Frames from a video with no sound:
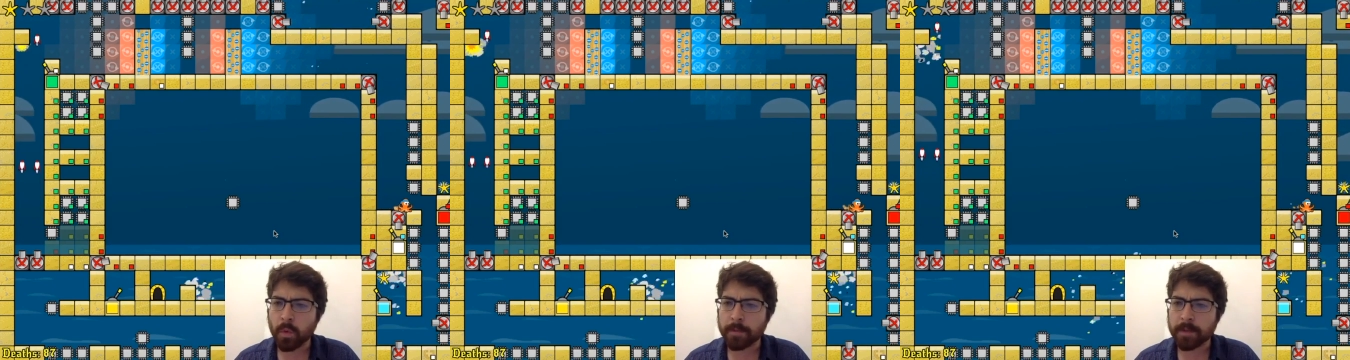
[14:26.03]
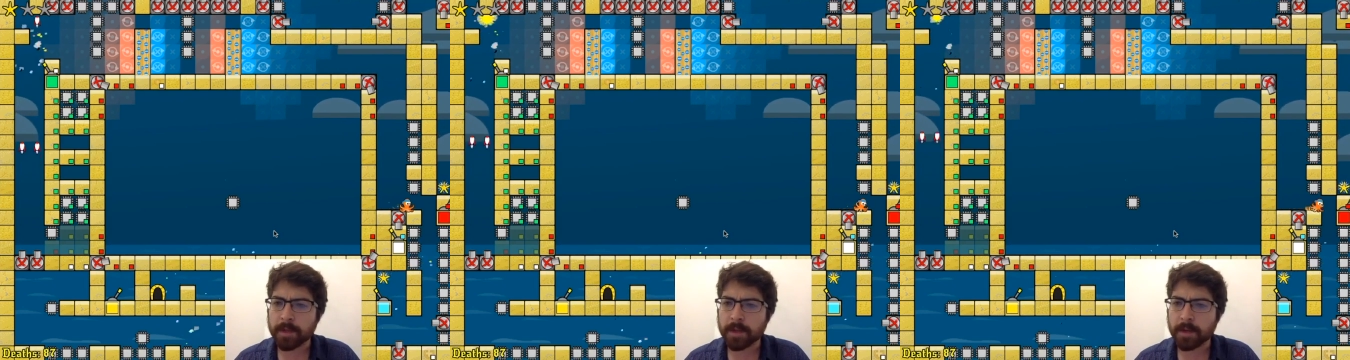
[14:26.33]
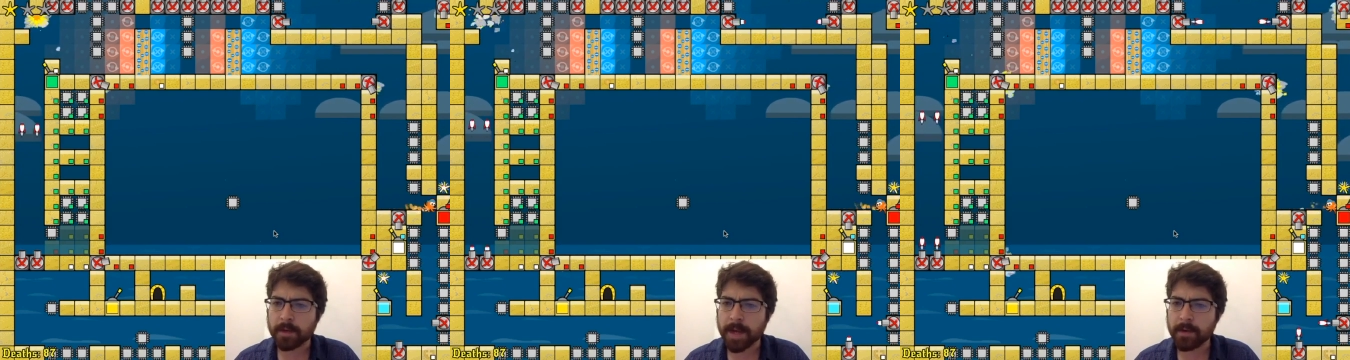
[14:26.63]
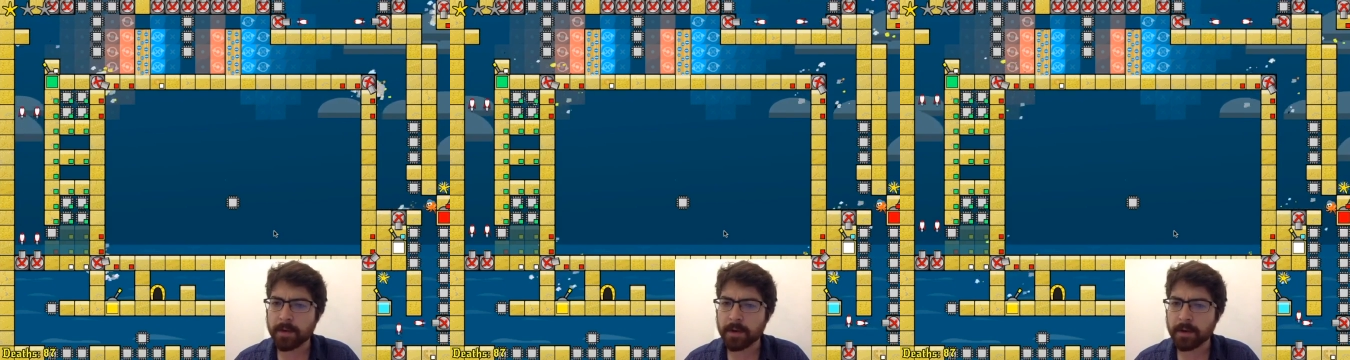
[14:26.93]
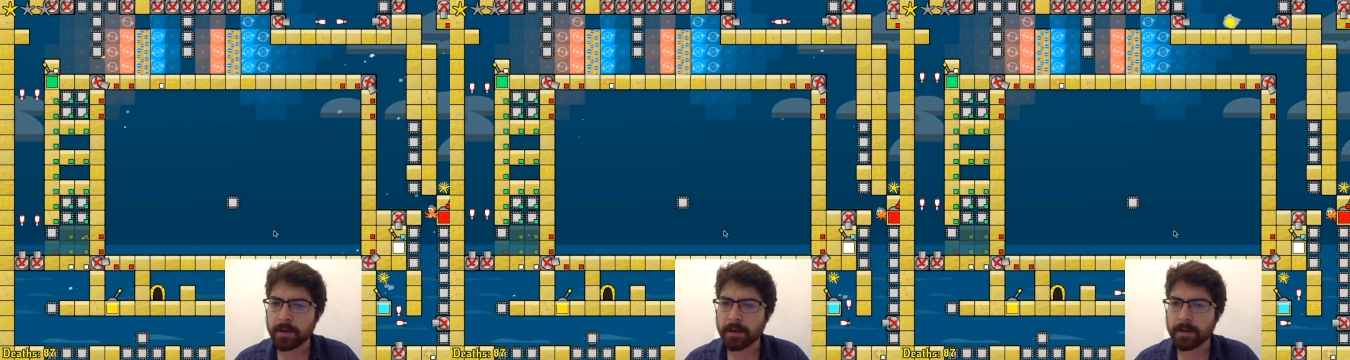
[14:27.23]
I'm just going to go down
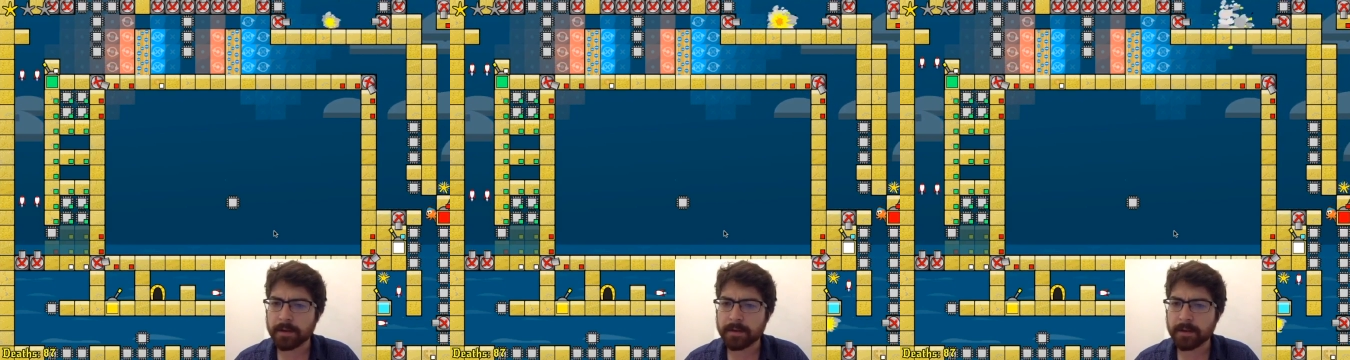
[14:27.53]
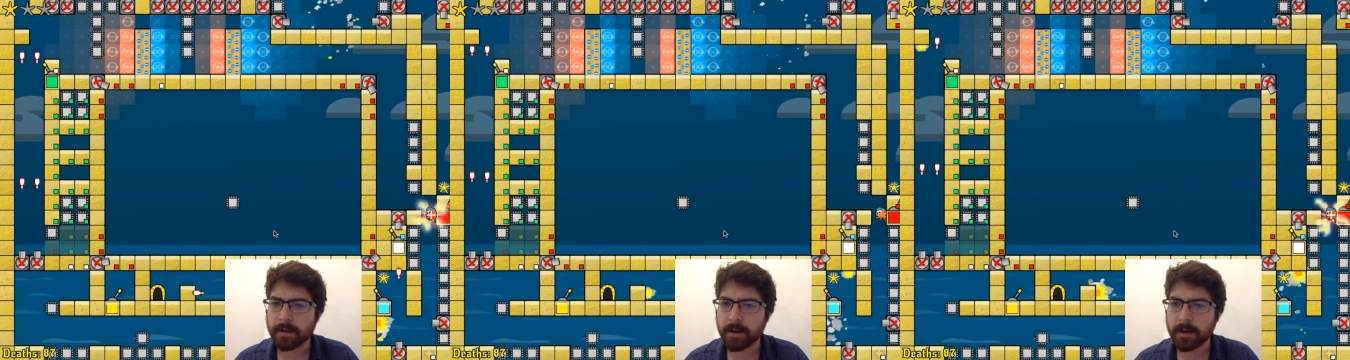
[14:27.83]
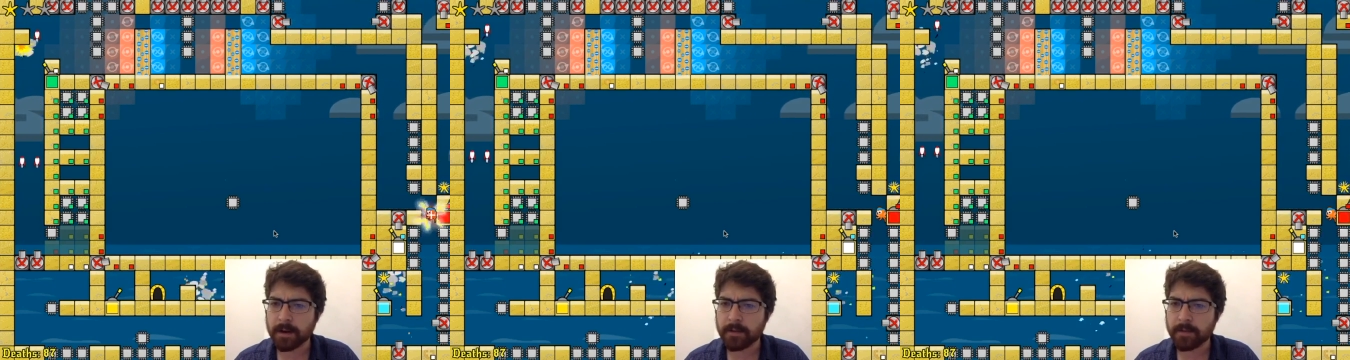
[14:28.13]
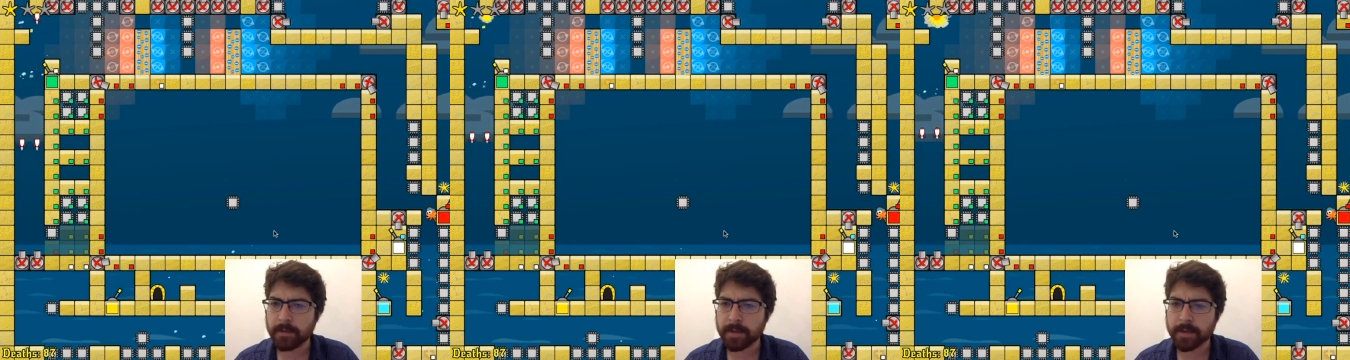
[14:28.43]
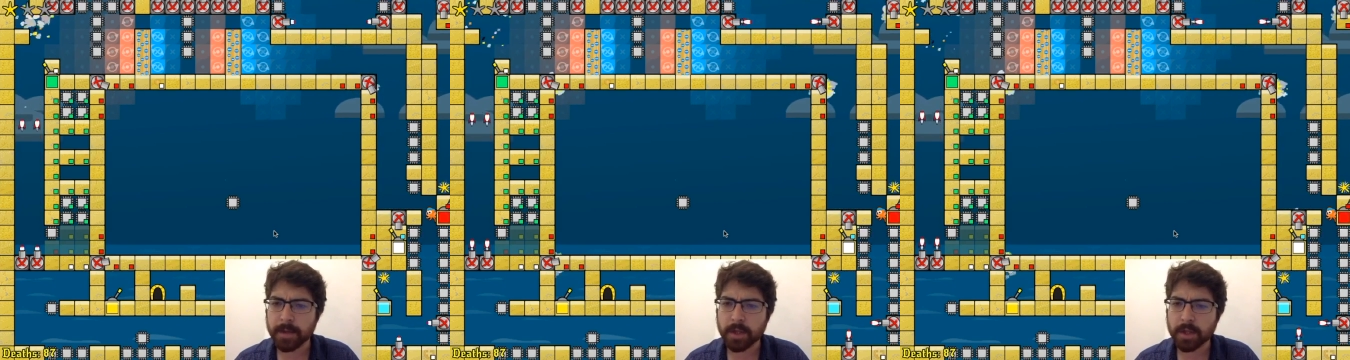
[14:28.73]
here and get the star and flip a
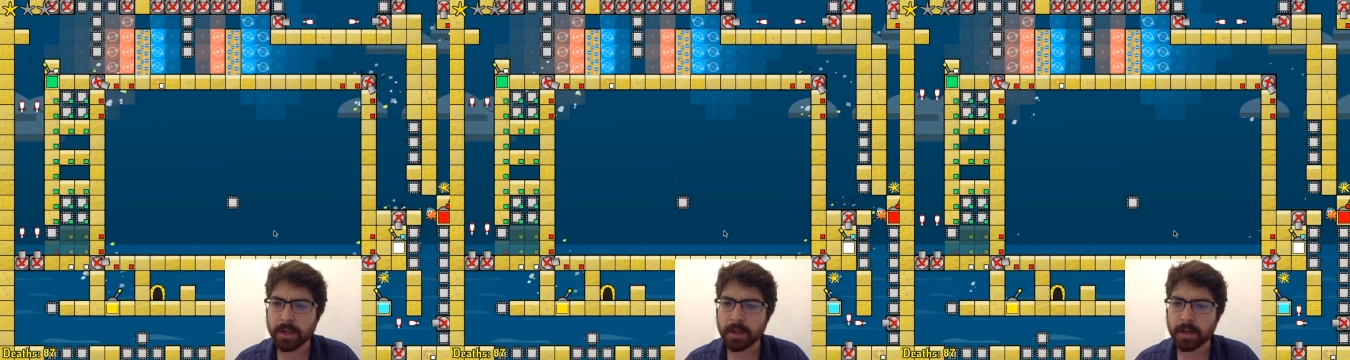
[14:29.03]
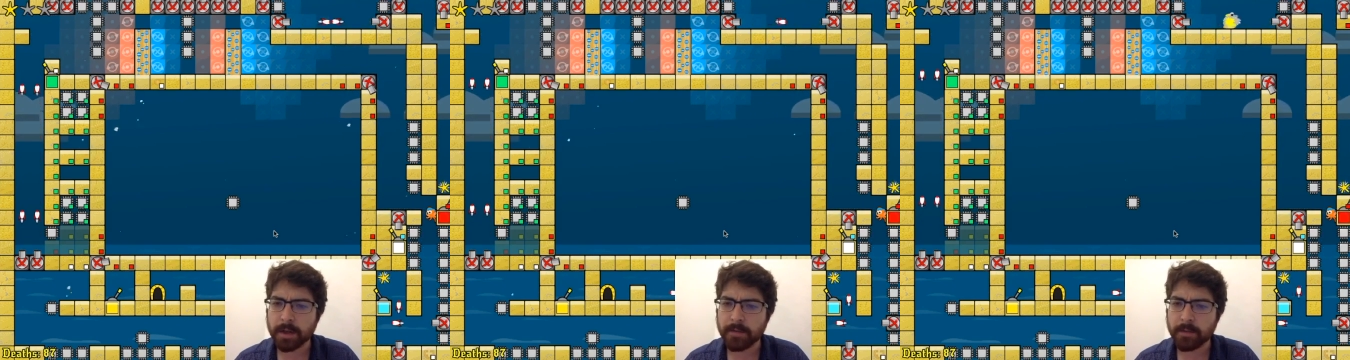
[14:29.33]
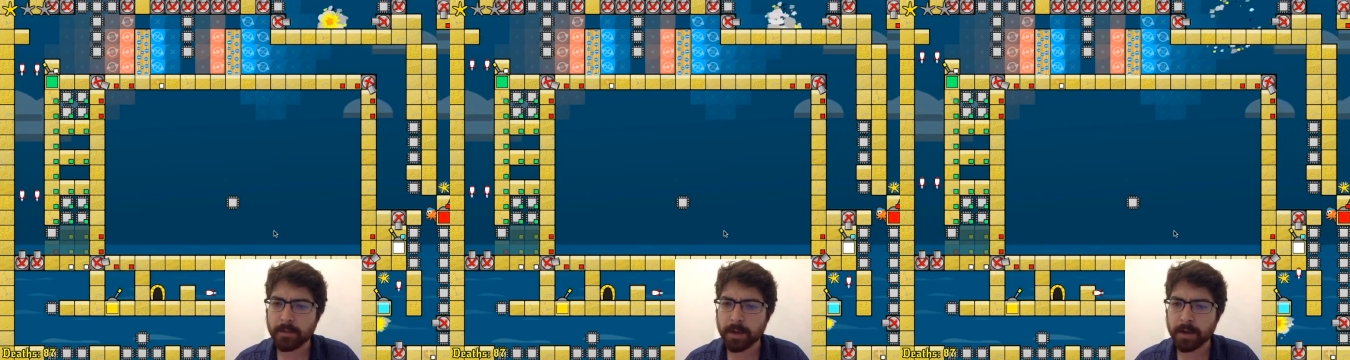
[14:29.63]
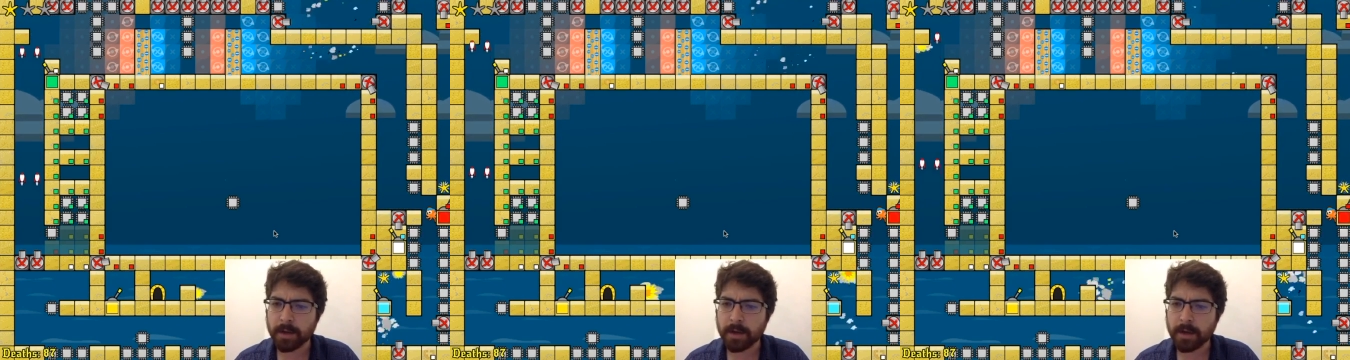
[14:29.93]
switch, and life will be good.